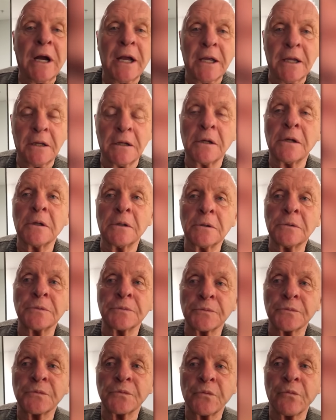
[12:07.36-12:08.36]
I
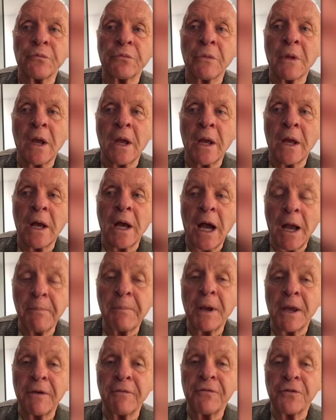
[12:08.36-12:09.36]
I
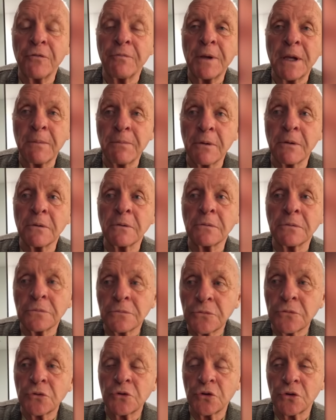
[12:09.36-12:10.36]
pay a few people
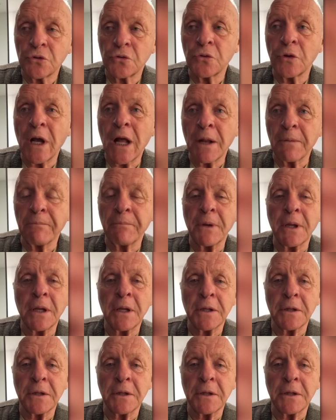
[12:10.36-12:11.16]
to help me.